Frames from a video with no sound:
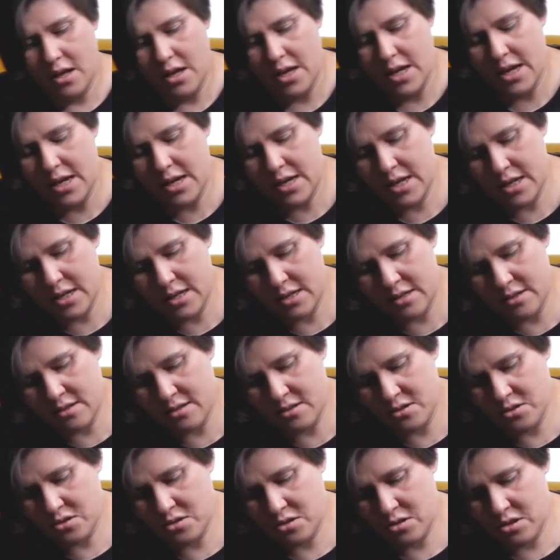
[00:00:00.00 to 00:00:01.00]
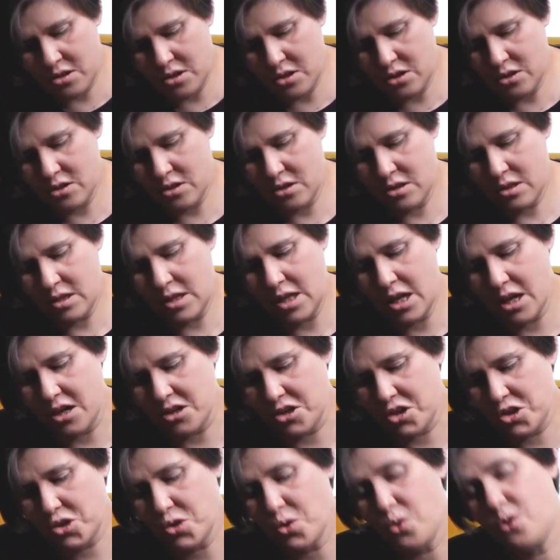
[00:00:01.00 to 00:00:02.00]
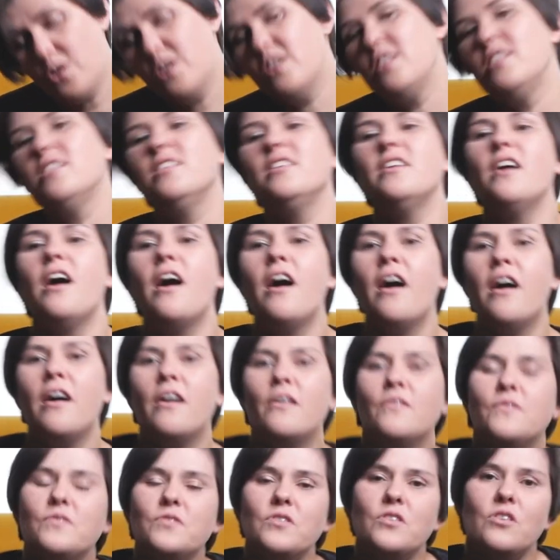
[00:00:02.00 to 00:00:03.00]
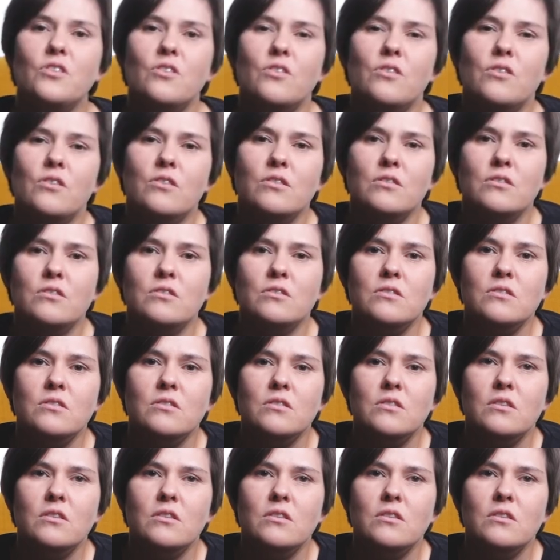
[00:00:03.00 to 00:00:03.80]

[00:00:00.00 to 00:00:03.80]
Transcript: And yeah, shortly after